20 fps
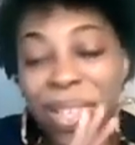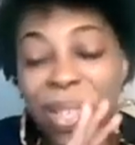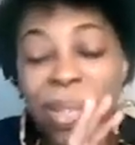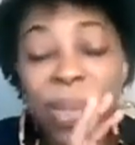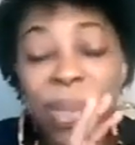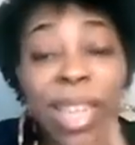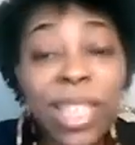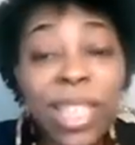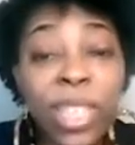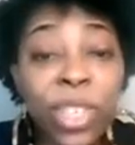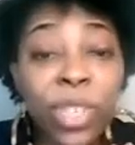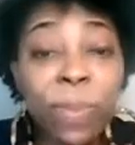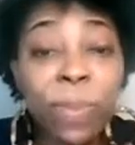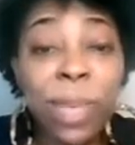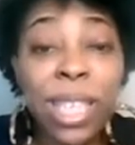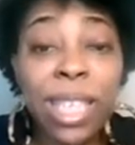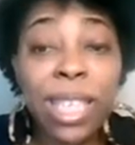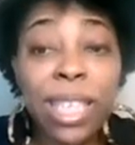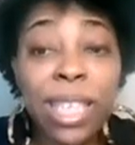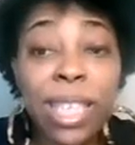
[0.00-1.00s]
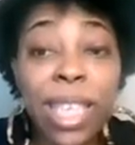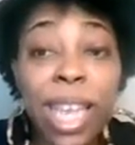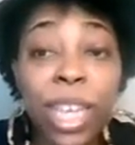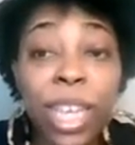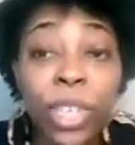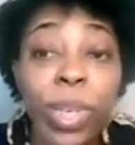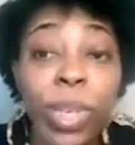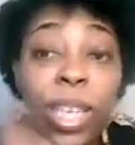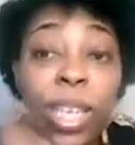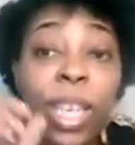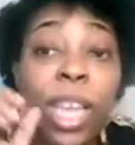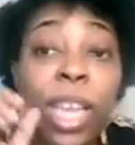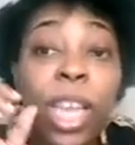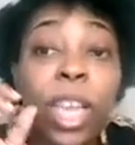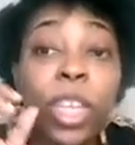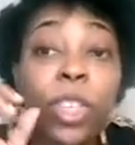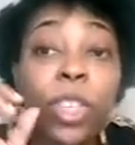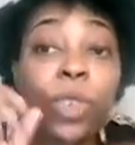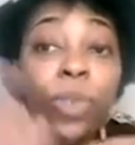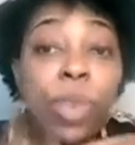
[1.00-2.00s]
so that took me to scheduling.
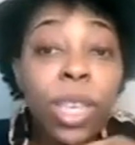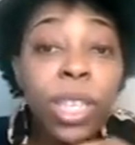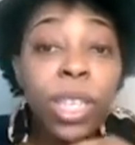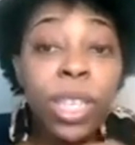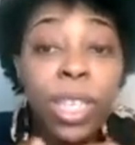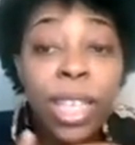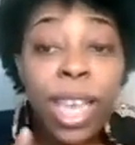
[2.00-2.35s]
You can